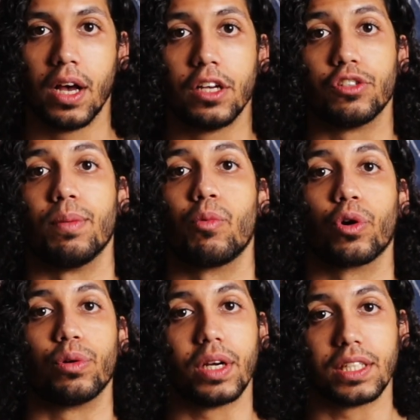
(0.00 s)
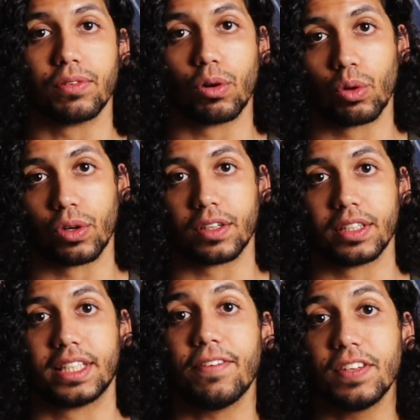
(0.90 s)
So a more aggressive caloric
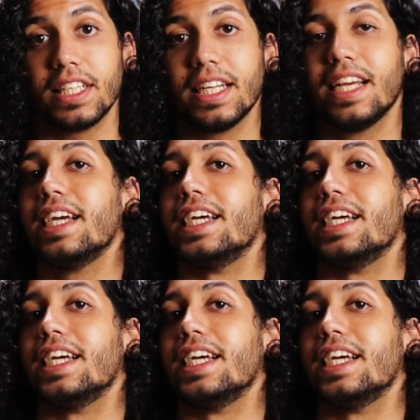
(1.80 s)
deficit